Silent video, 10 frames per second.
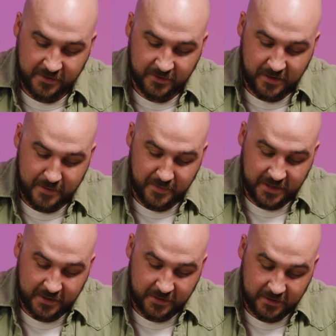And so I'm
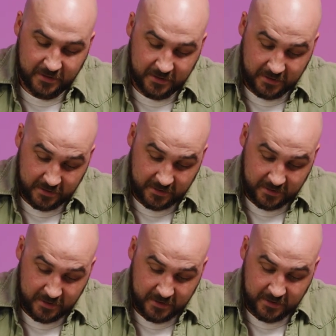gonna
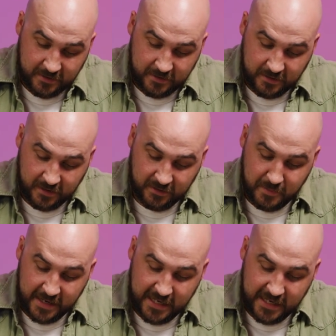color my